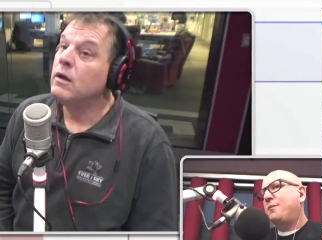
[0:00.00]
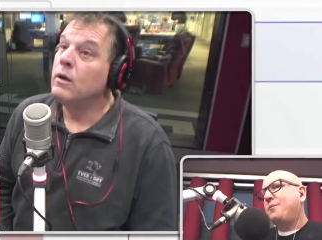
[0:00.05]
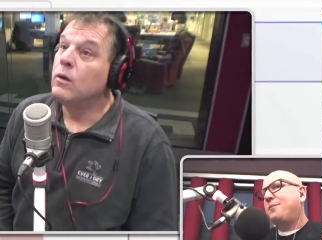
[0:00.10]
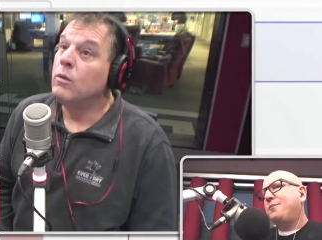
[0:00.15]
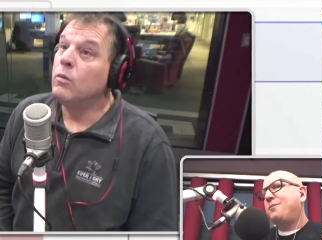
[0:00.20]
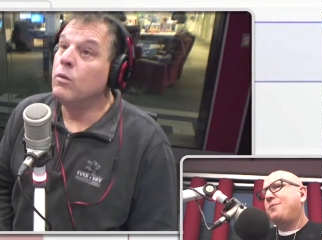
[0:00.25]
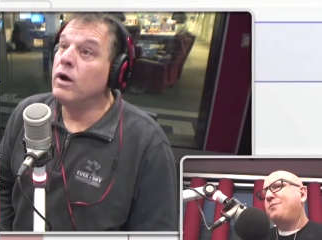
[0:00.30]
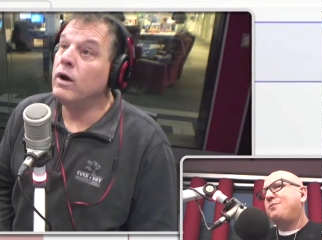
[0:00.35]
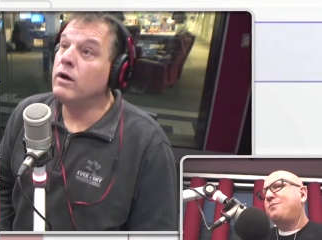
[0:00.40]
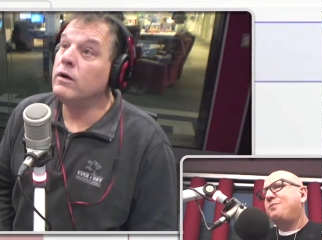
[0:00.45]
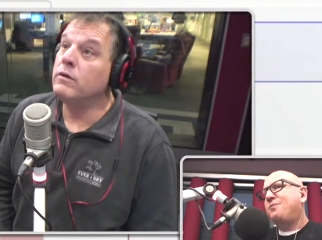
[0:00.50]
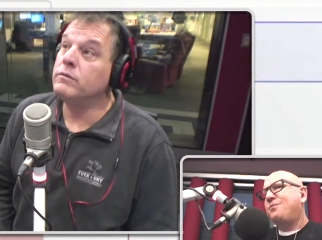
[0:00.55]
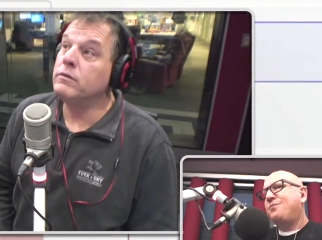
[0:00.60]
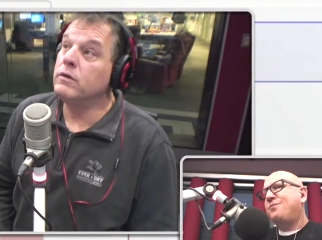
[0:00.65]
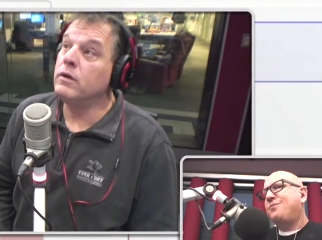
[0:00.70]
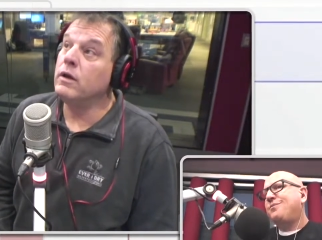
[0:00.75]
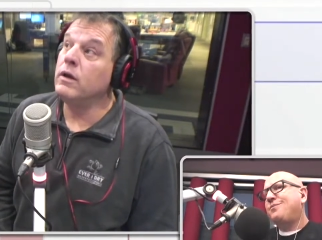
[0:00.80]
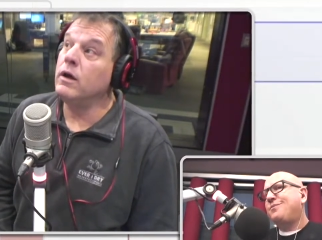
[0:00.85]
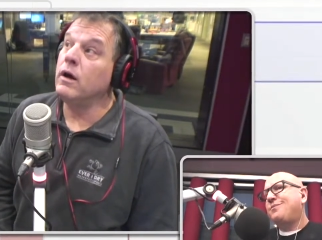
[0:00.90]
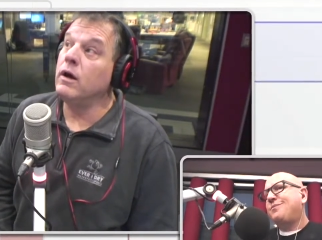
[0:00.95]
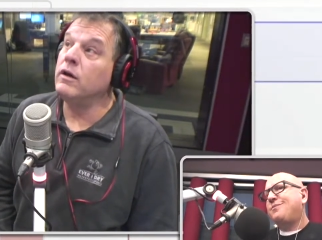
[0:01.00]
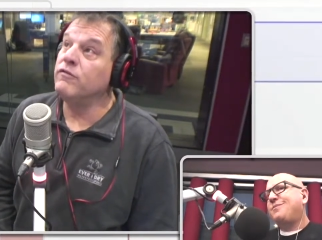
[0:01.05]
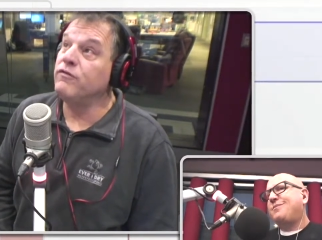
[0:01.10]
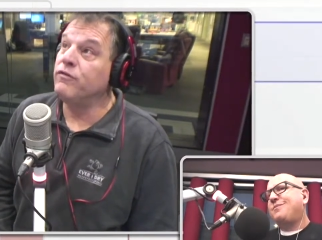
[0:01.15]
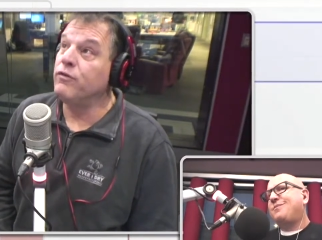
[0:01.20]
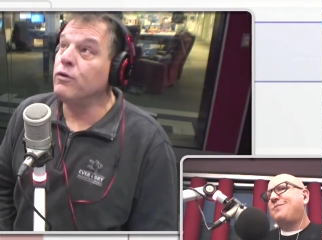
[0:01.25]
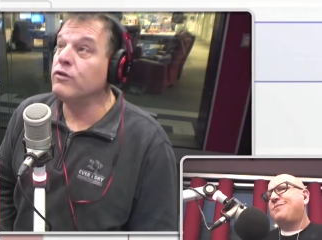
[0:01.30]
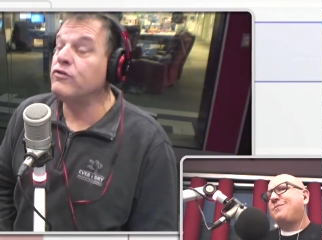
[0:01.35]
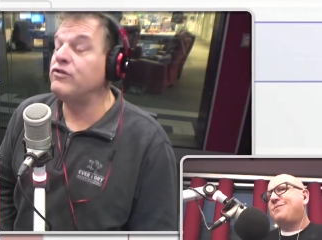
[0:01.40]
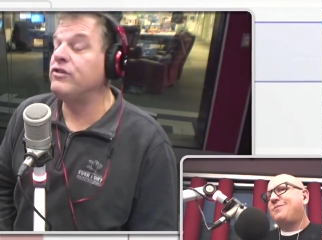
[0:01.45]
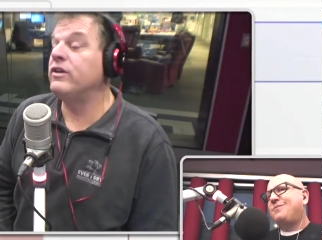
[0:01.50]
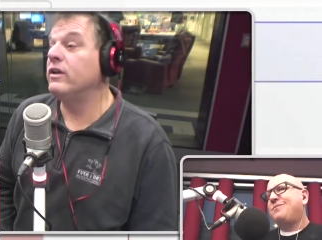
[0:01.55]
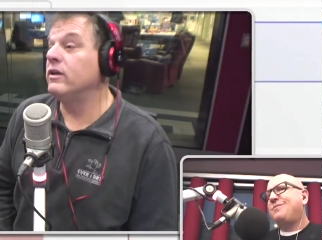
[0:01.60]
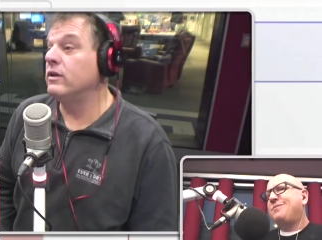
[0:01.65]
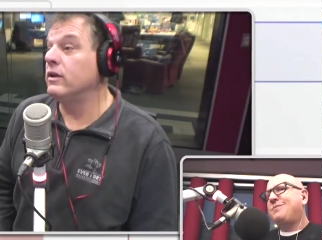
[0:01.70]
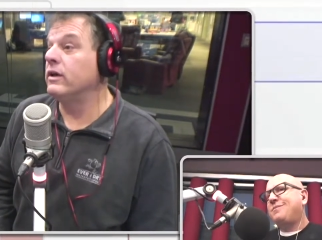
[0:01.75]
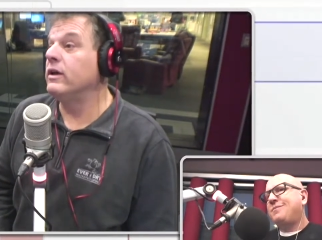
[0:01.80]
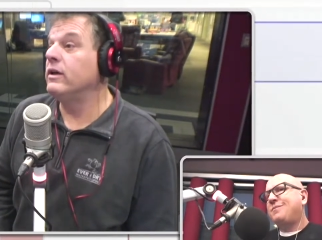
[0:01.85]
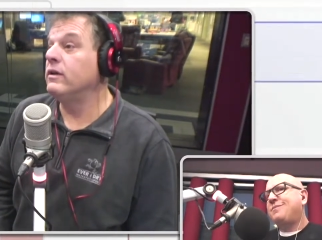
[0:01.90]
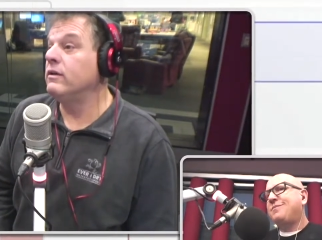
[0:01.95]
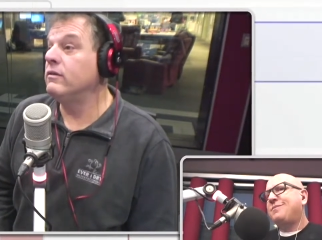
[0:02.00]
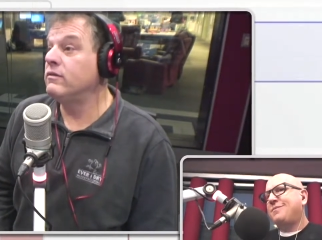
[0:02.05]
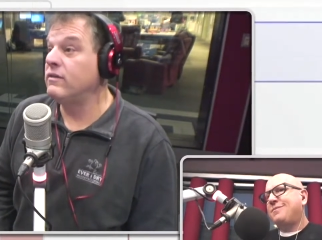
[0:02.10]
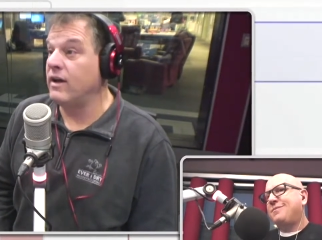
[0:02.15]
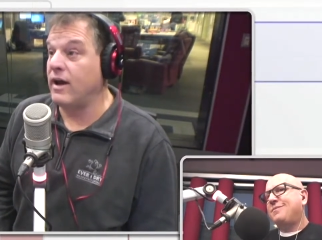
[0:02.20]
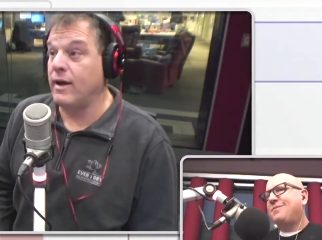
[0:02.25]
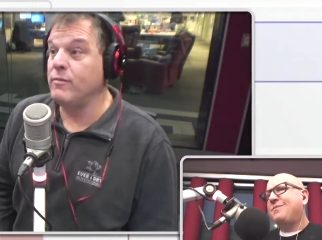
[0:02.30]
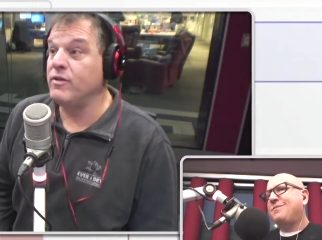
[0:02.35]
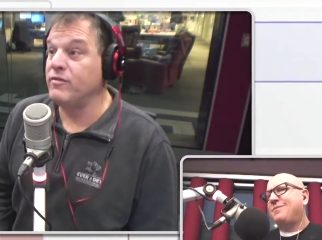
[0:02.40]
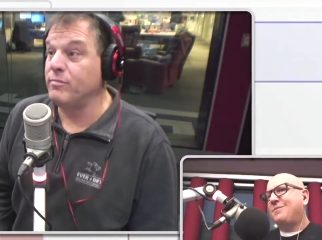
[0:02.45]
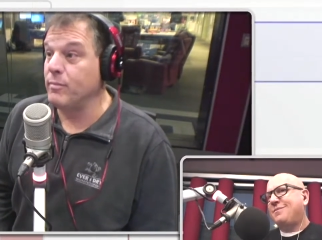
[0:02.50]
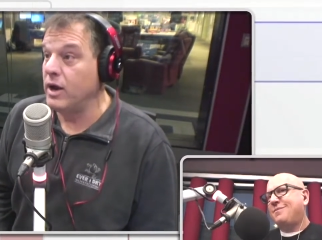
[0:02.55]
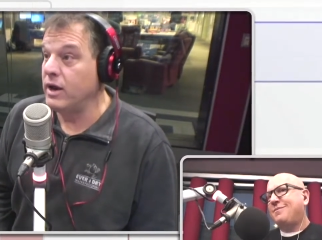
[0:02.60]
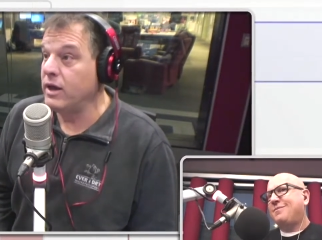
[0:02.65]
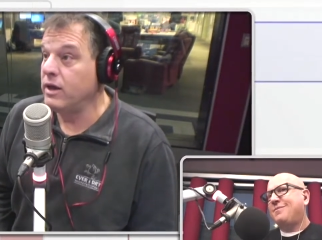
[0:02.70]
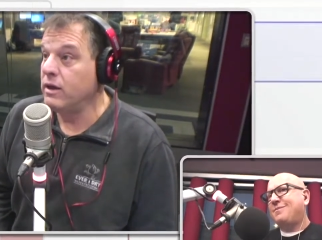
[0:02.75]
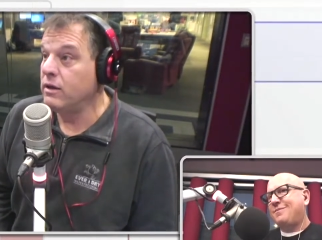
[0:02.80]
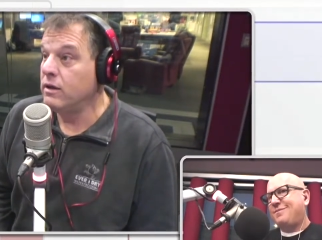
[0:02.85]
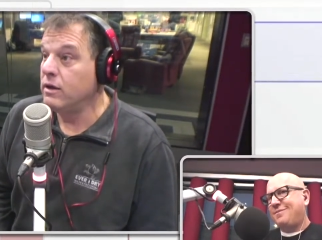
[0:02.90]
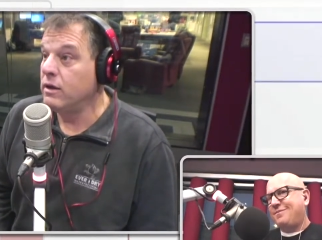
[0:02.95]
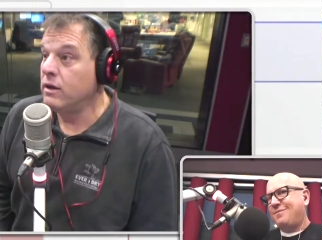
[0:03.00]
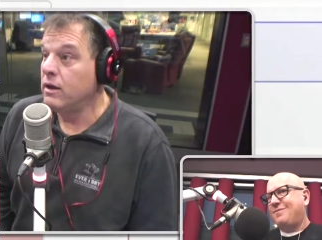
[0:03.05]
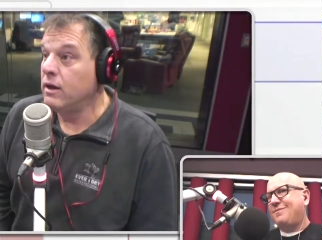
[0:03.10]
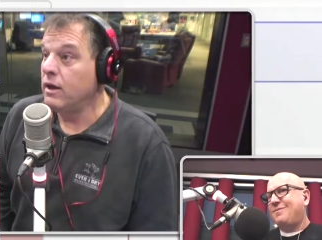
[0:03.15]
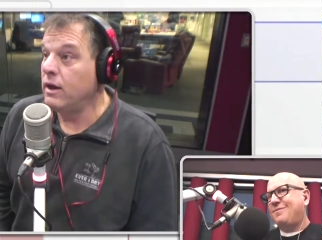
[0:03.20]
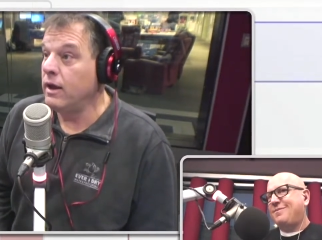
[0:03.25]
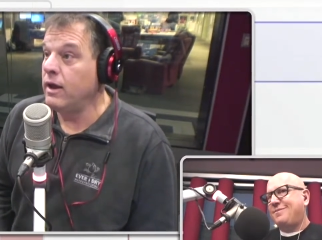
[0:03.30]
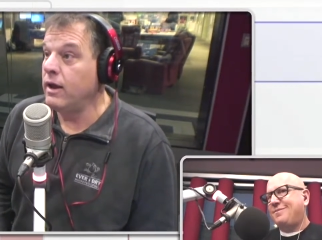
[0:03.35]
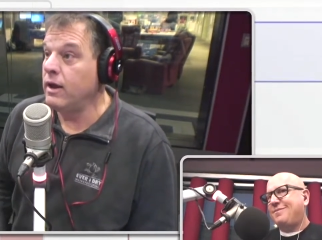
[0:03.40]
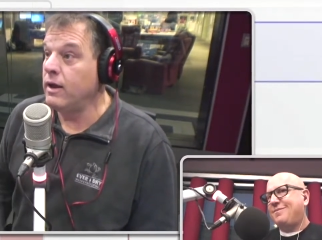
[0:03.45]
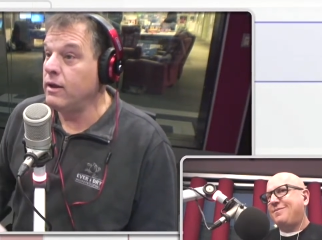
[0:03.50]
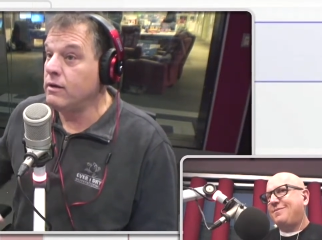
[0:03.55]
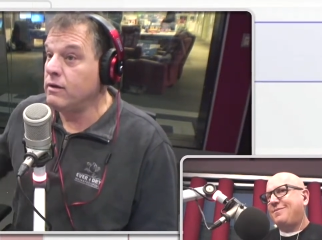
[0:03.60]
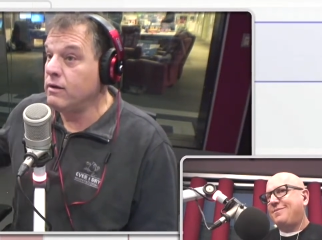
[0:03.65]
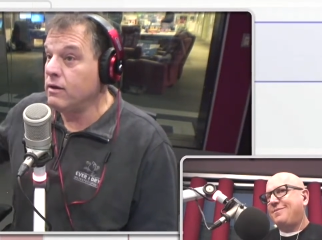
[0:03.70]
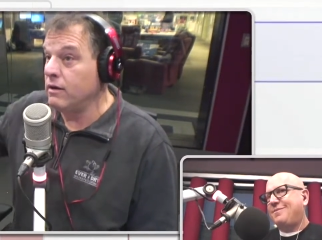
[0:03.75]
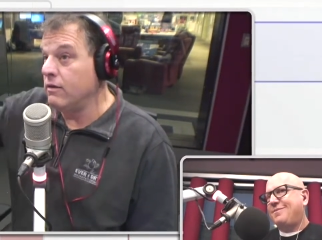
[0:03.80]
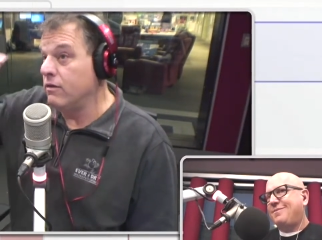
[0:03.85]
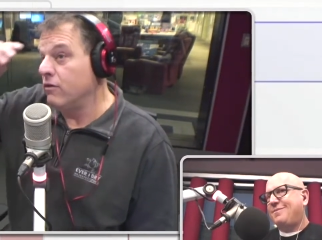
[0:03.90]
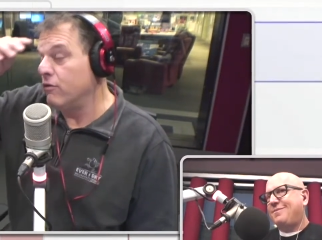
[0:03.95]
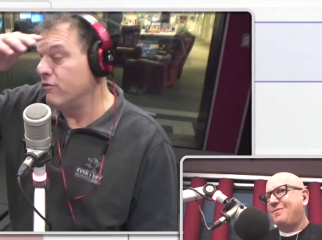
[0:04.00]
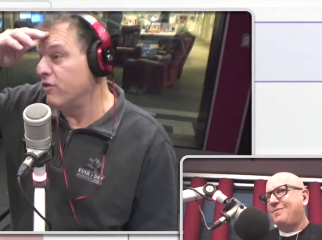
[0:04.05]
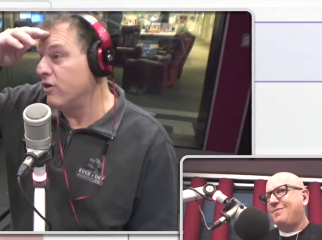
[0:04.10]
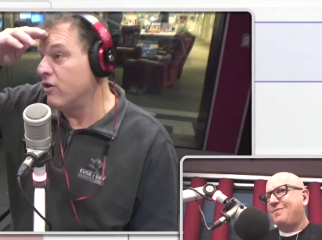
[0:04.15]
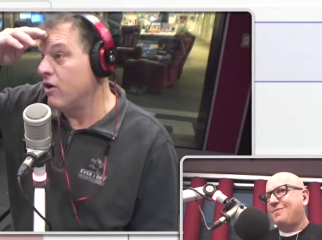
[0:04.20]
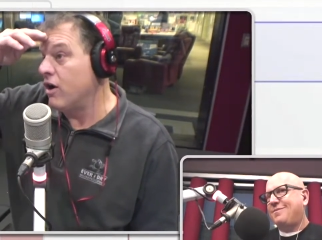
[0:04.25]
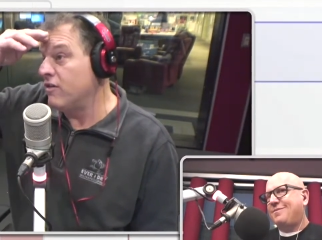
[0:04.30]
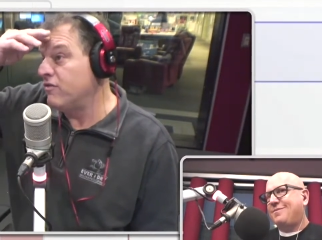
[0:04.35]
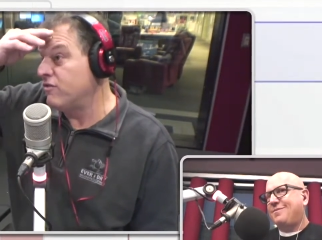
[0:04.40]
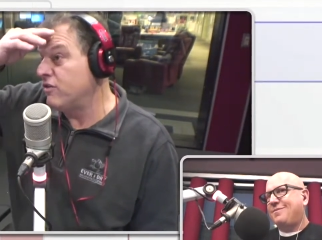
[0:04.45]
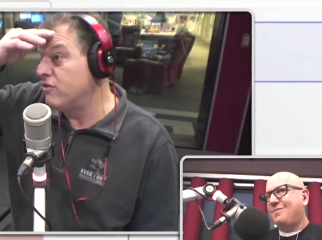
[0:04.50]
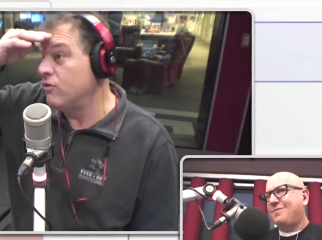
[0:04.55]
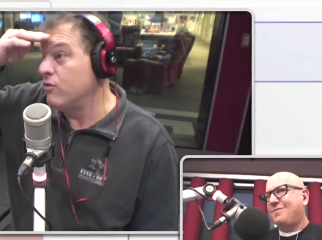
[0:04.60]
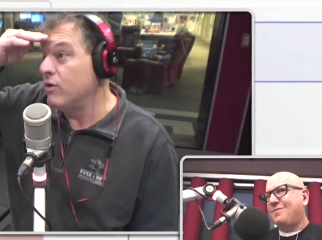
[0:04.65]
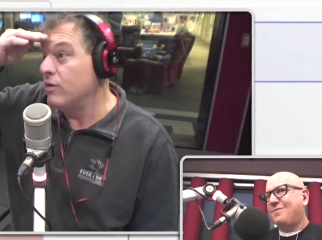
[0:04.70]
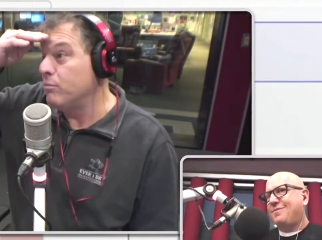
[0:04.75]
Speaker 1: Well, unfortunately, time is money and there's a cost to doing